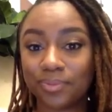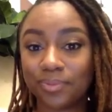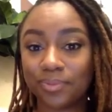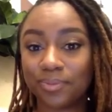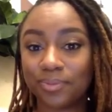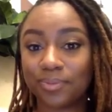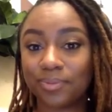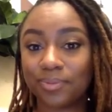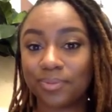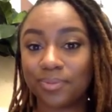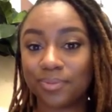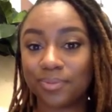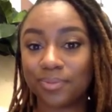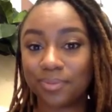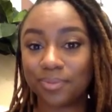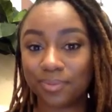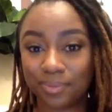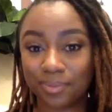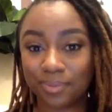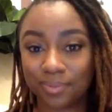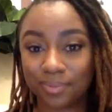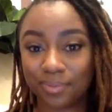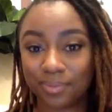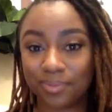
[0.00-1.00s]

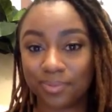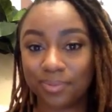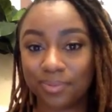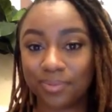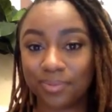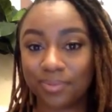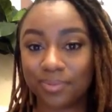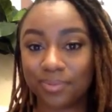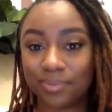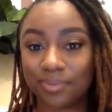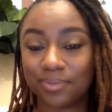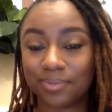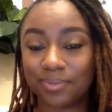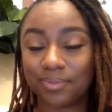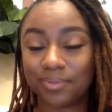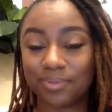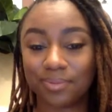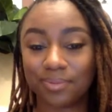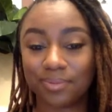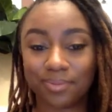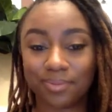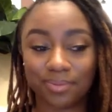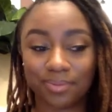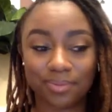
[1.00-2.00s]

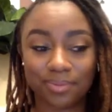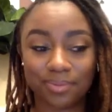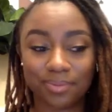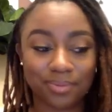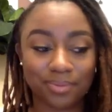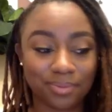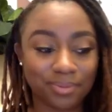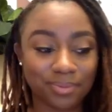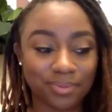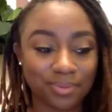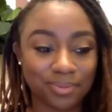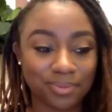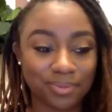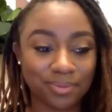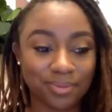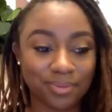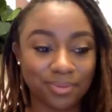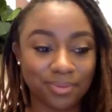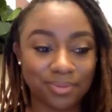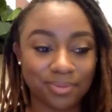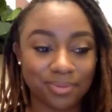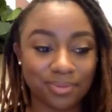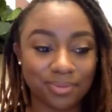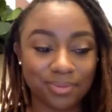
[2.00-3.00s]

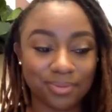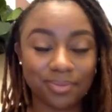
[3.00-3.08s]
No words are spoken by the person on screen.